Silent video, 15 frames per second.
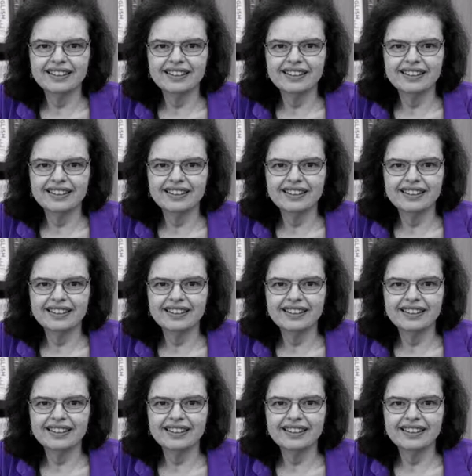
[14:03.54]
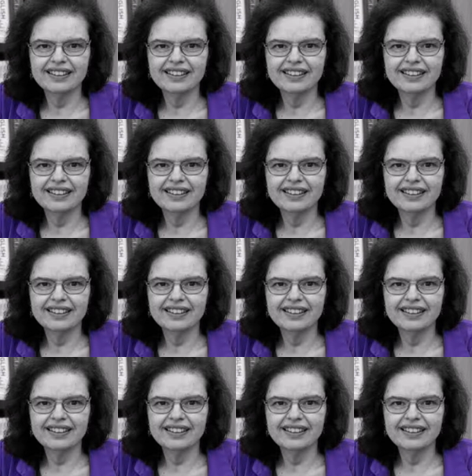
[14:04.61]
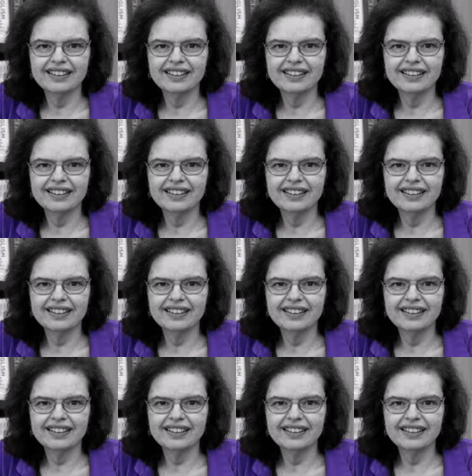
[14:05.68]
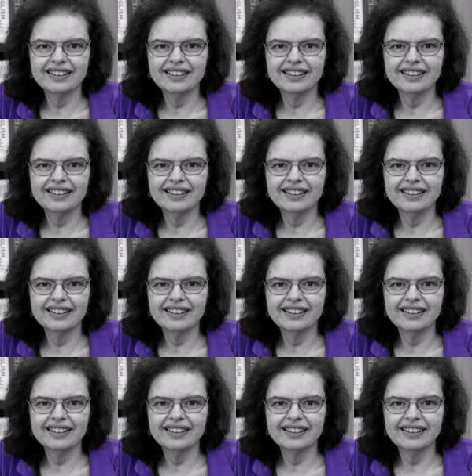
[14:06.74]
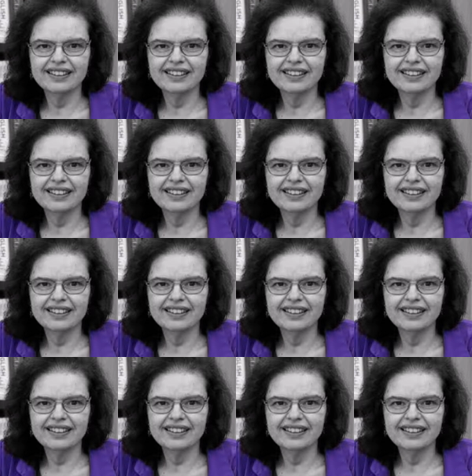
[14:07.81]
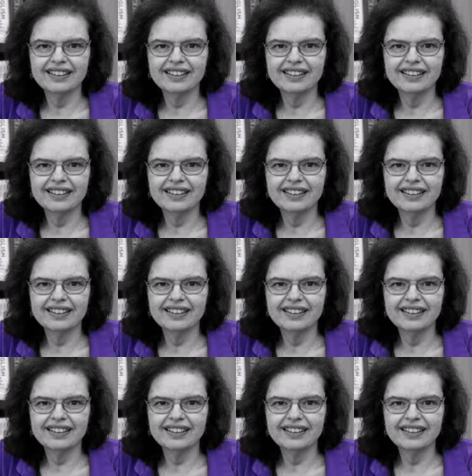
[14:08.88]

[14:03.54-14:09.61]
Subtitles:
This is a still picture; no speech is visible.